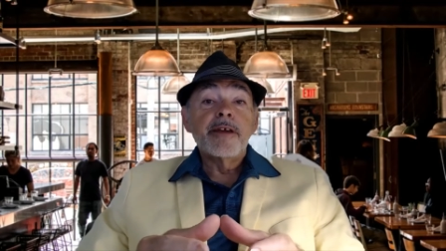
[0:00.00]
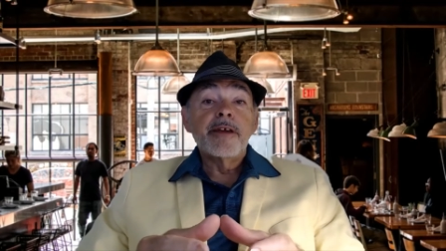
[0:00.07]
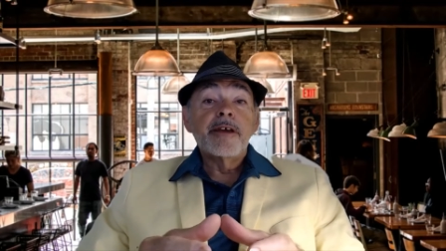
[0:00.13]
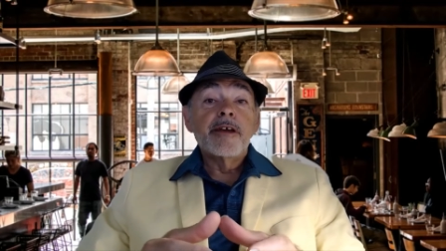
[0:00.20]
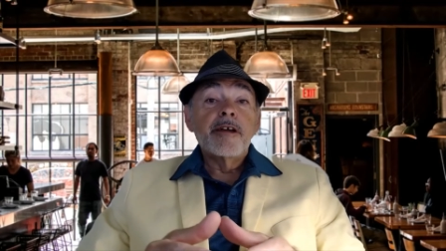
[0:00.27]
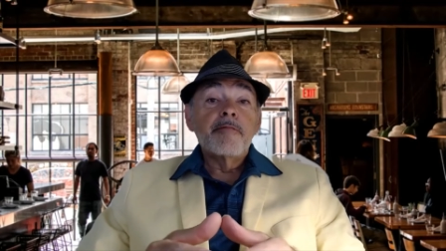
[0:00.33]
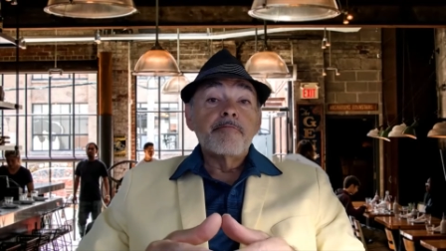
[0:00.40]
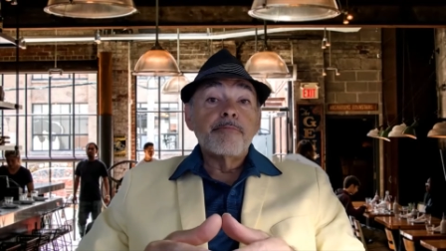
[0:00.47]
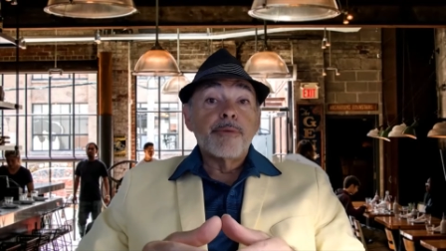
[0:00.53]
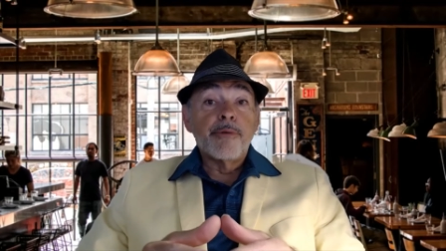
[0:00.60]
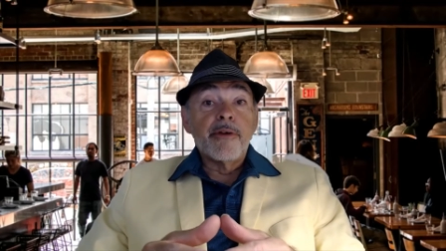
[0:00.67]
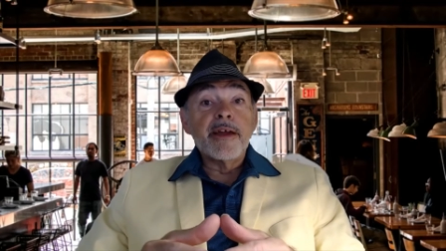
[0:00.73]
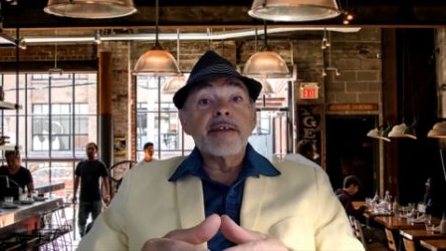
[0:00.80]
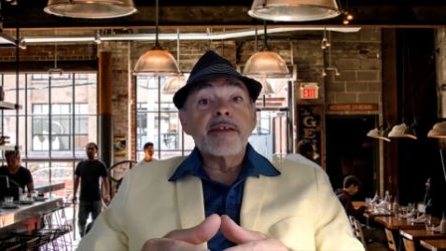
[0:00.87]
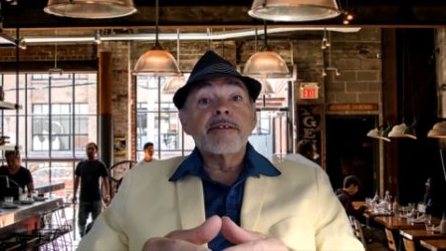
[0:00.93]

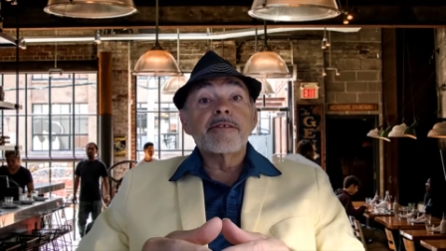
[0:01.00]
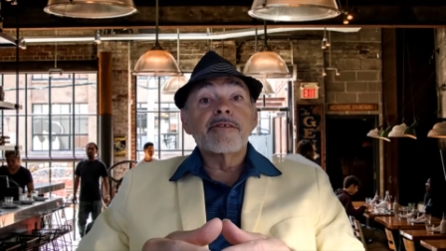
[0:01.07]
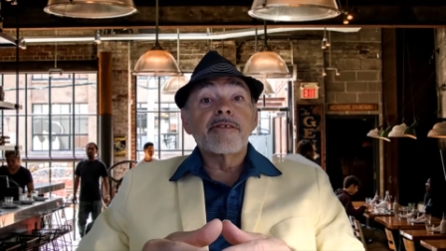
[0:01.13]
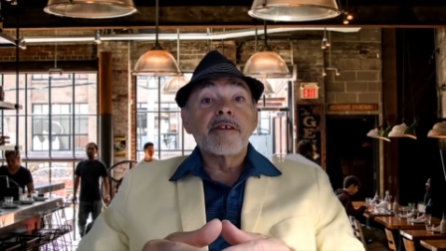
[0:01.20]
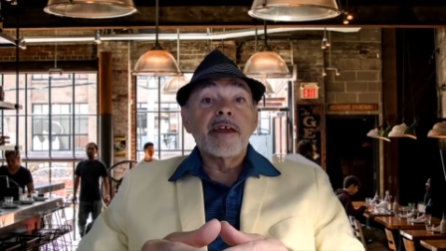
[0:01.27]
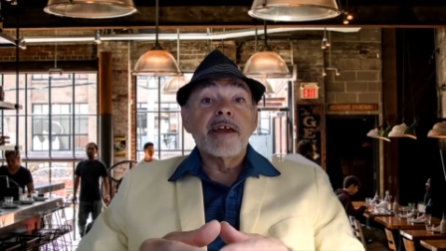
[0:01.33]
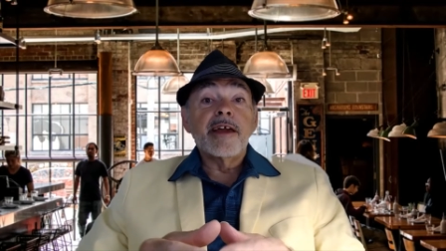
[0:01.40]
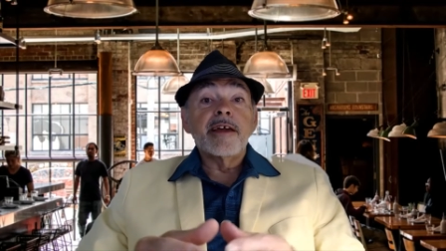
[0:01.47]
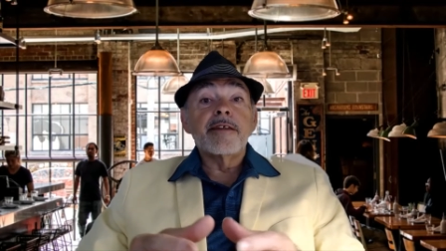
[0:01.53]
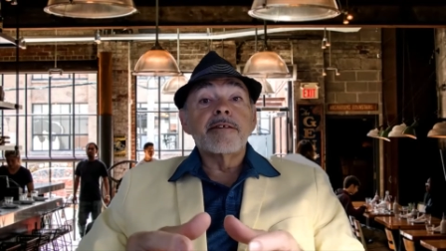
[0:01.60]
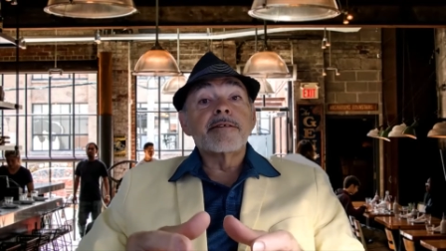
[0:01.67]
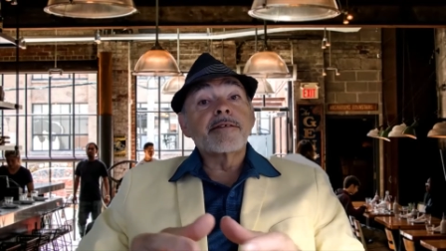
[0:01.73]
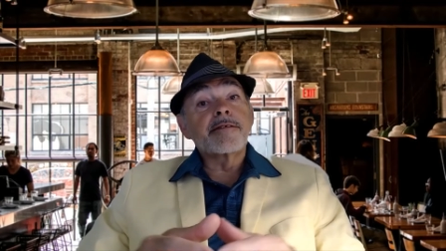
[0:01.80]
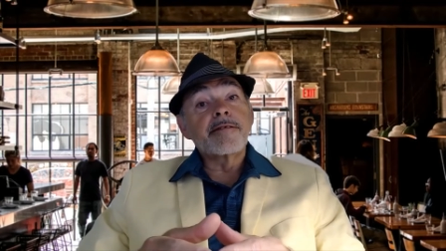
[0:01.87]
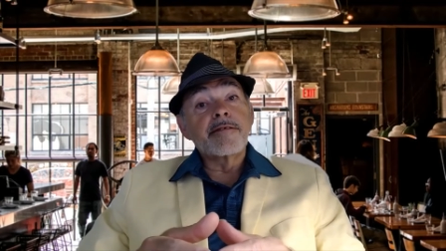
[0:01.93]
breaks and
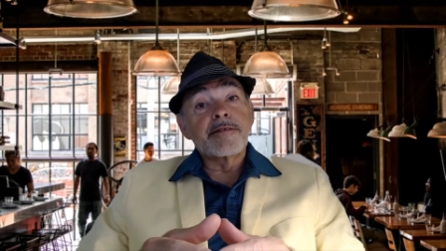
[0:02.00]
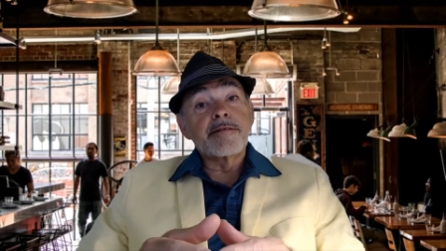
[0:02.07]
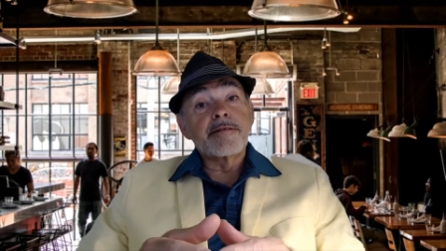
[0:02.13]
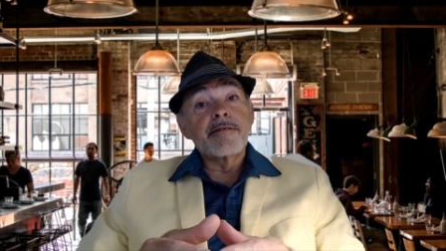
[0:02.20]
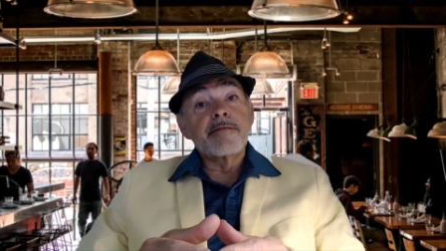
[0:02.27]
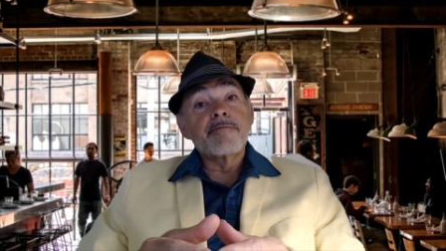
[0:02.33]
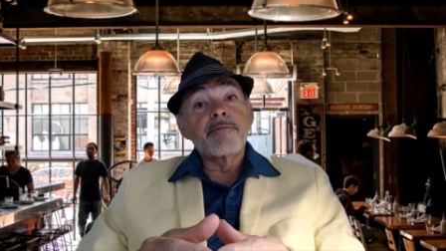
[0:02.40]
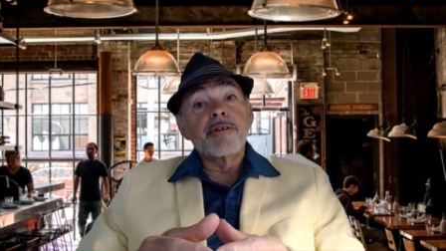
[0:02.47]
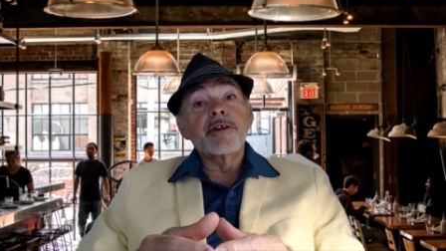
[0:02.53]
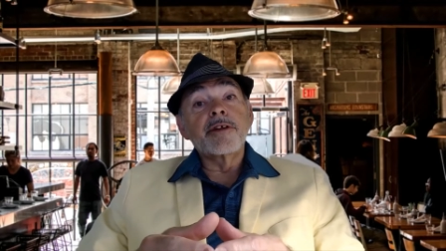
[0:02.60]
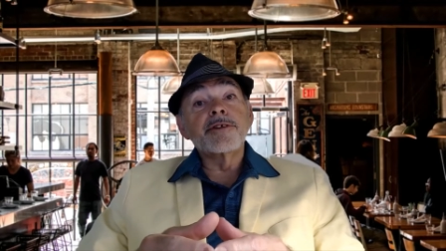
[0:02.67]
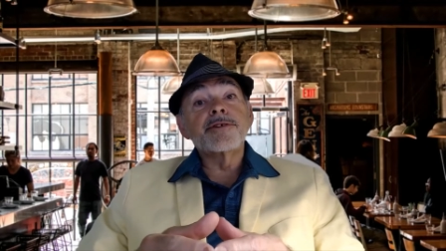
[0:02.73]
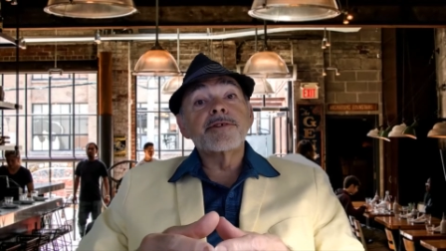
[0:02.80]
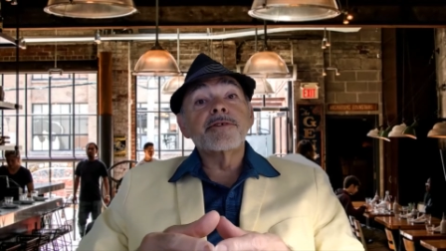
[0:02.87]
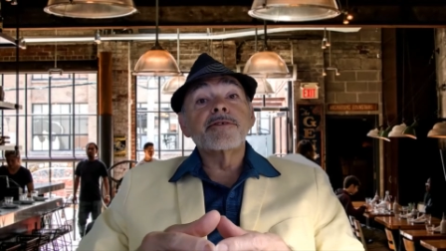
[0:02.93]

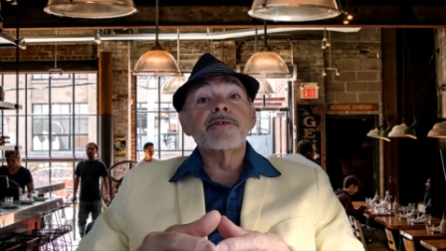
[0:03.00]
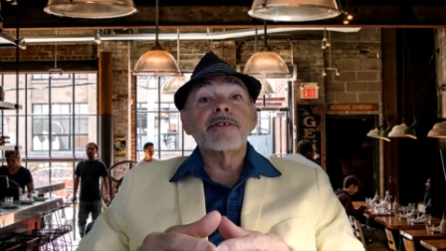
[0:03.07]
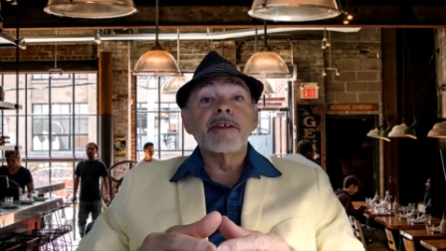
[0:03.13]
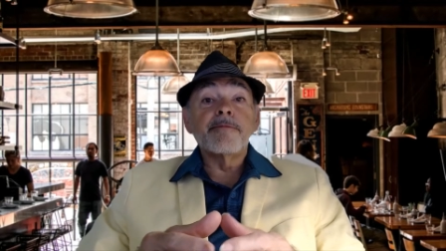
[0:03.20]
lunches and